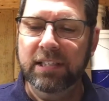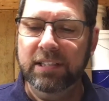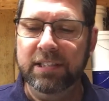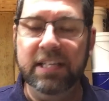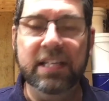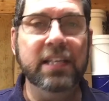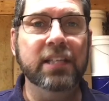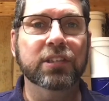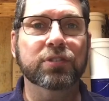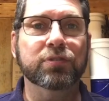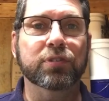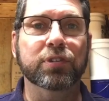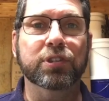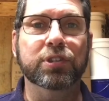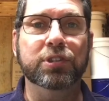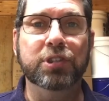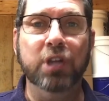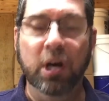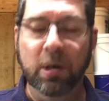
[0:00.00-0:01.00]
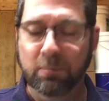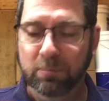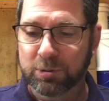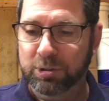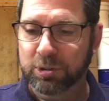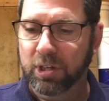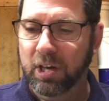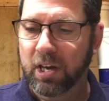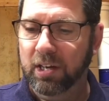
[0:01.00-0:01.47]
D is for dump
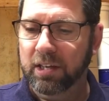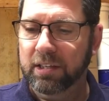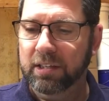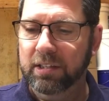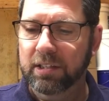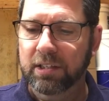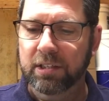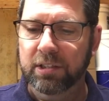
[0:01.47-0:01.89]
truck.